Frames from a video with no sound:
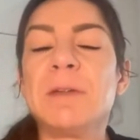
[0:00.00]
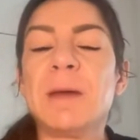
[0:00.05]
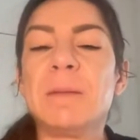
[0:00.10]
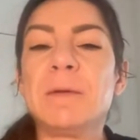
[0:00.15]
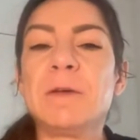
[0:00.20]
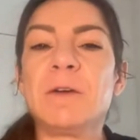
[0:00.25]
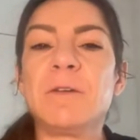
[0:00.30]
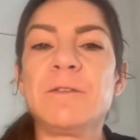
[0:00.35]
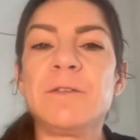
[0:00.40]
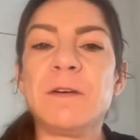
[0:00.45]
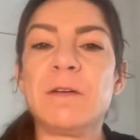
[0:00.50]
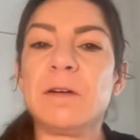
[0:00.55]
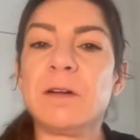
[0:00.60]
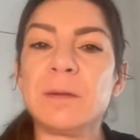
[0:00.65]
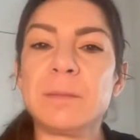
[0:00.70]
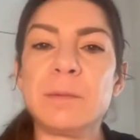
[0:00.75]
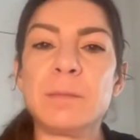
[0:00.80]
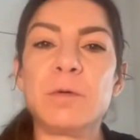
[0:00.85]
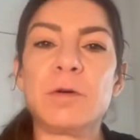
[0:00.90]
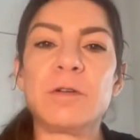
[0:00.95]
Maybe you're feeling a
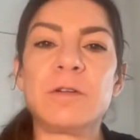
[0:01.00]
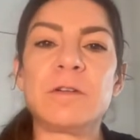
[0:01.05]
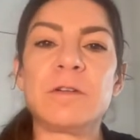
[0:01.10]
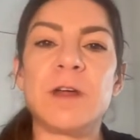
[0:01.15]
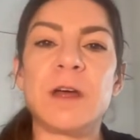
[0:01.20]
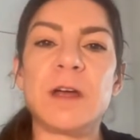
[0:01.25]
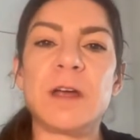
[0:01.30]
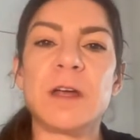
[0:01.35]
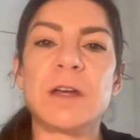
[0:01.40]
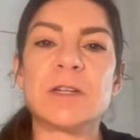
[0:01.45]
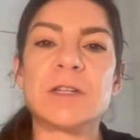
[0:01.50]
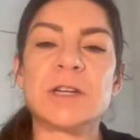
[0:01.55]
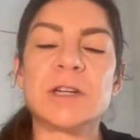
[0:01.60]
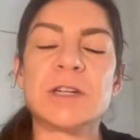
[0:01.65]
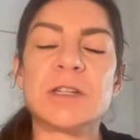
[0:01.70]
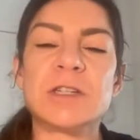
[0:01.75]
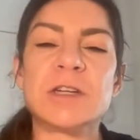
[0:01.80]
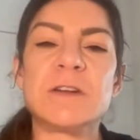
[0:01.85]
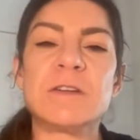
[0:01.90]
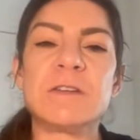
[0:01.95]
little bit more sluggish.
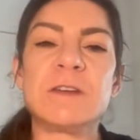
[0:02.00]
And